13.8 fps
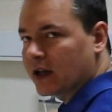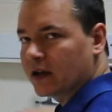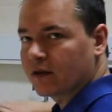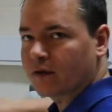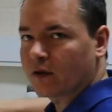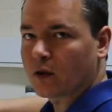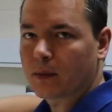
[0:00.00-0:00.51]
been
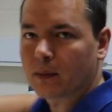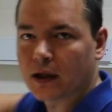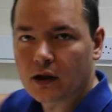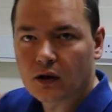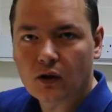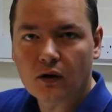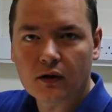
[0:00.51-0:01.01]
following
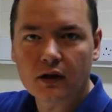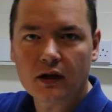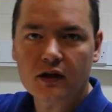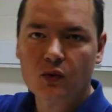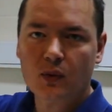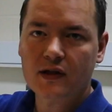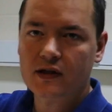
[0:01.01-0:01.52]
me on
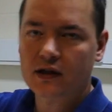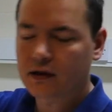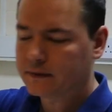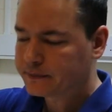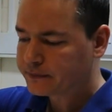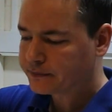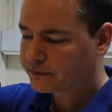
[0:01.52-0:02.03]
uh, Twitter,
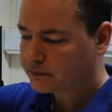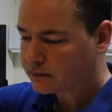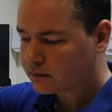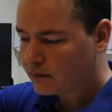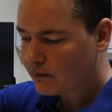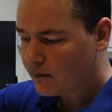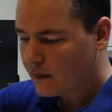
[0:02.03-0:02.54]

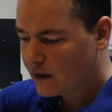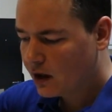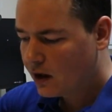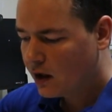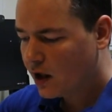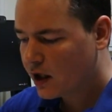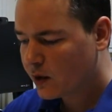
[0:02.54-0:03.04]

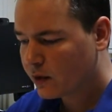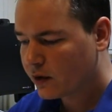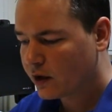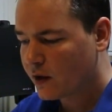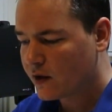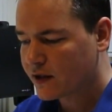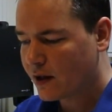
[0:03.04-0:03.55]
uh, you would have
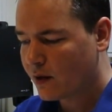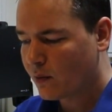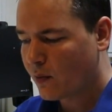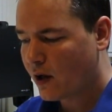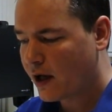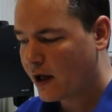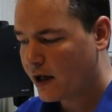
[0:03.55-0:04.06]
noticed that
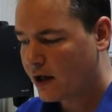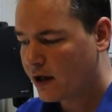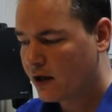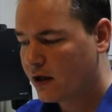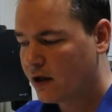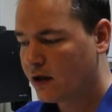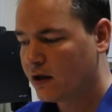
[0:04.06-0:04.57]
my
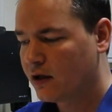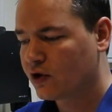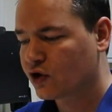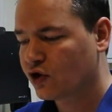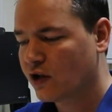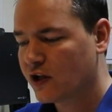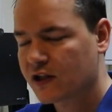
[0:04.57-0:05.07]

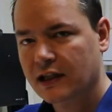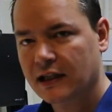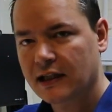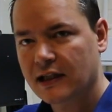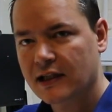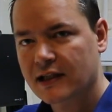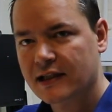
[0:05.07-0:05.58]

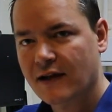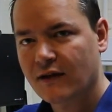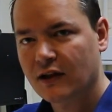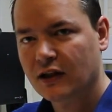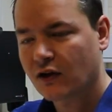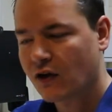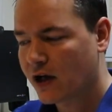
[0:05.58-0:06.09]
trusty
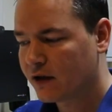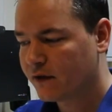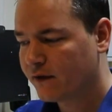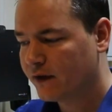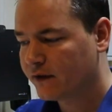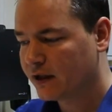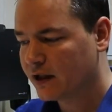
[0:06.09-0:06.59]

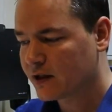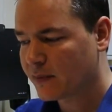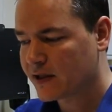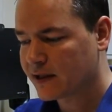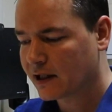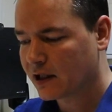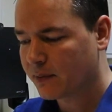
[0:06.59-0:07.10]
7950 is
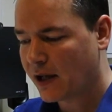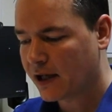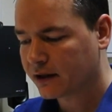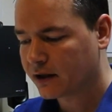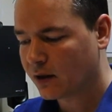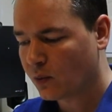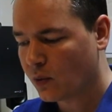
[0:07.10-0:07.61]
basically
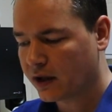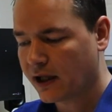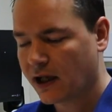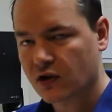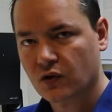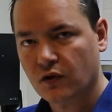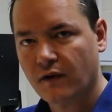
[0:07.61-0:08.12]
packed up one of the
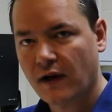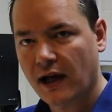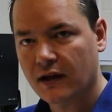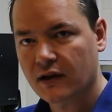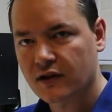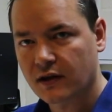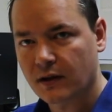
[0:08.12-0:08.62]
actual
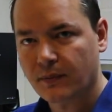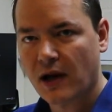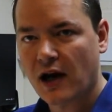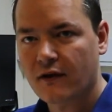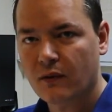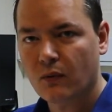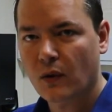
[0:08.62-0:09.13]
fans, the
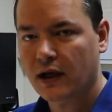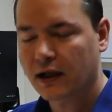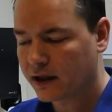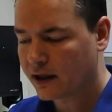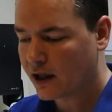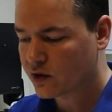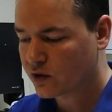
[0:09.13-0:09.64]
bearing went
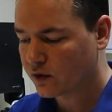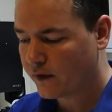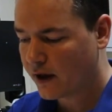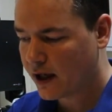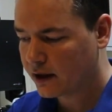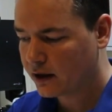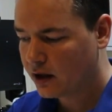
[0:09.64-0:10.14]
in the actual
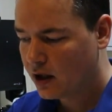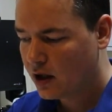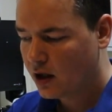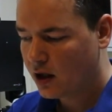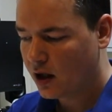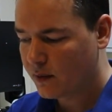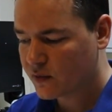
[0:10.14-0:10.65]
fan,
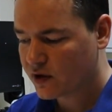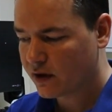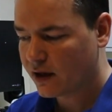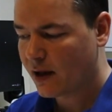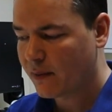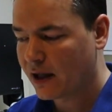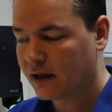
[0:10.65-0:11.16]
um, so
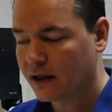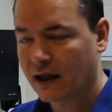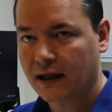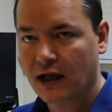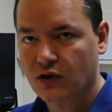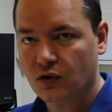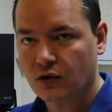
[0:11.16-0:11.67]
that meant that
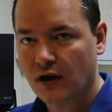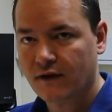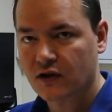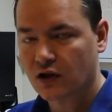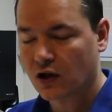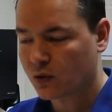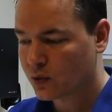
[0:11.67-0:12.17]
the actual
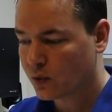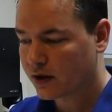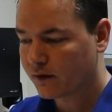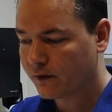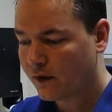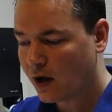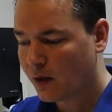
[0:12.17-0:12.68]
graphics card was
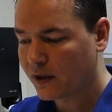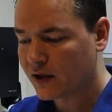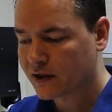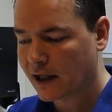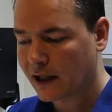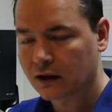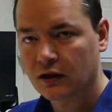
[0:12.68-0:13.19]
working fine but it's
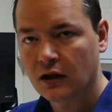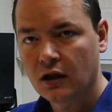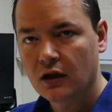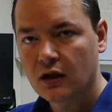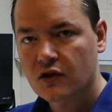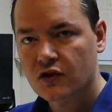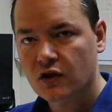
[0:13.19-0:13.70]
getting
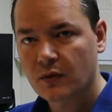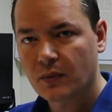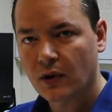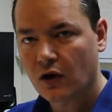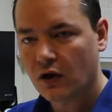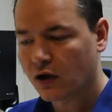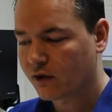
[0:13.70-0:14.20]
super
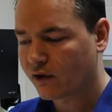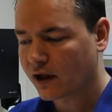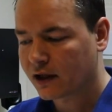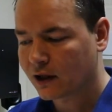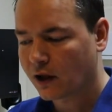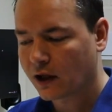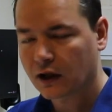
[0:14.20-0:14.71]
hot,
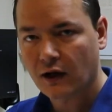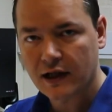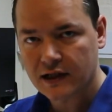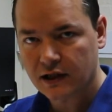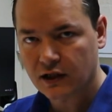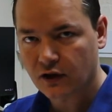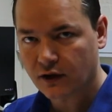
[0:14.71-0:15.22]
running at like
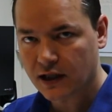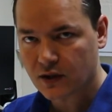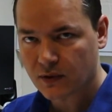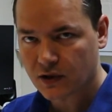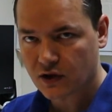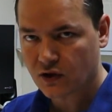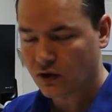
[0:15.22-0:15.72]
90 degrees
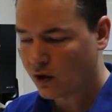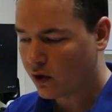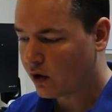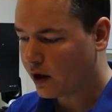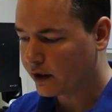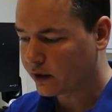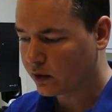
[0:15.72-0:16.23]
which is
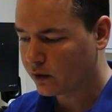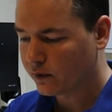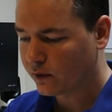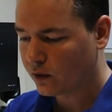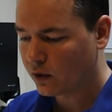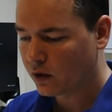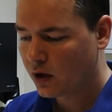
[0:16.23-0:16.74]
not ideal
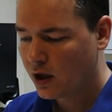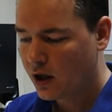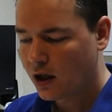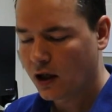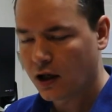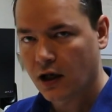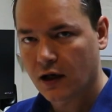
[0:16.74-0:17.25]
for
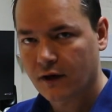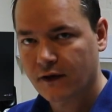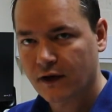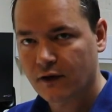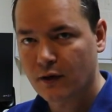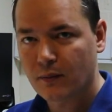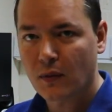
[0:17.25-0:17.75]
uh,
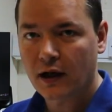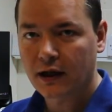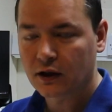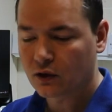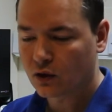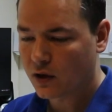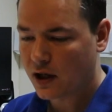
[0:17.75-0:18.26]
Ethereum
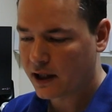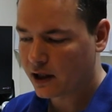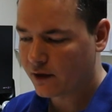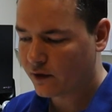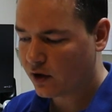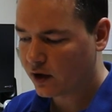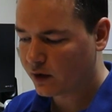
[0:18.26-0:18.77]
mining or any
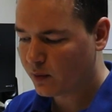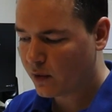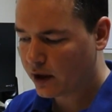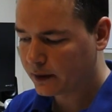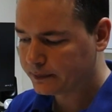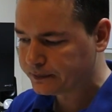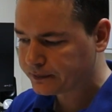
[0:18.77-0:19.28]
other kind of
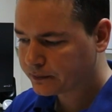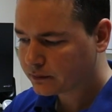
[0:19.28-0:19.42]
mining.